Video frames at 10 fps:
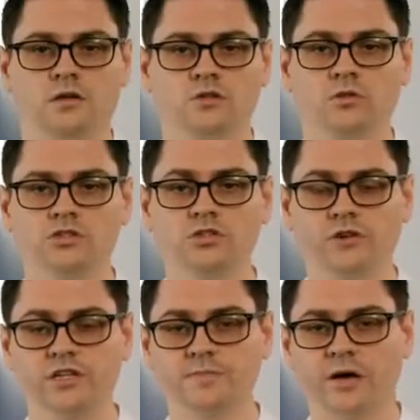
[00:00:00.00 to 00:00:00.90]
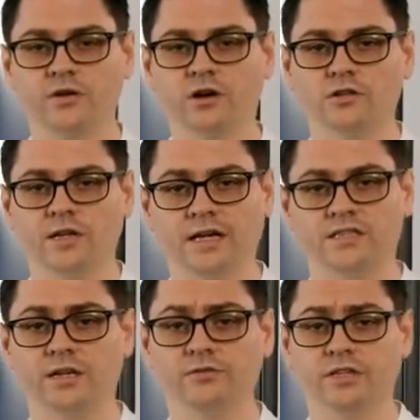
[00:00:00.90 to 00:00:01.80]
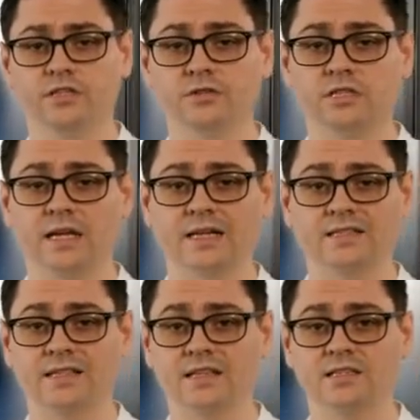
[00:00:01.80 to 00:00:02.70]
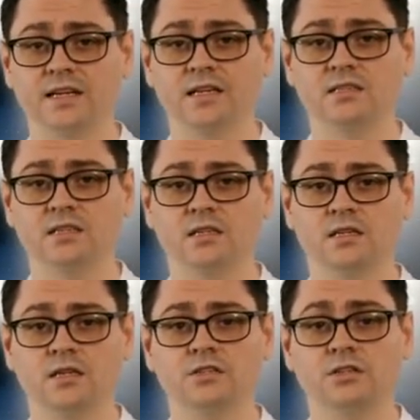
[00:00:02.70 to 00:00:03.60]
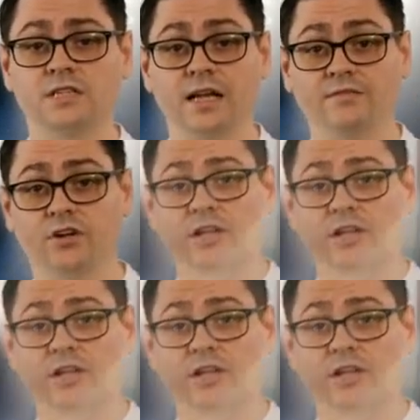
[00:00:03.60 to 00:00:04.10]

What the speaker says: So once the screen's powered on, the next thing you'll need to do is connect to the internet. So to connect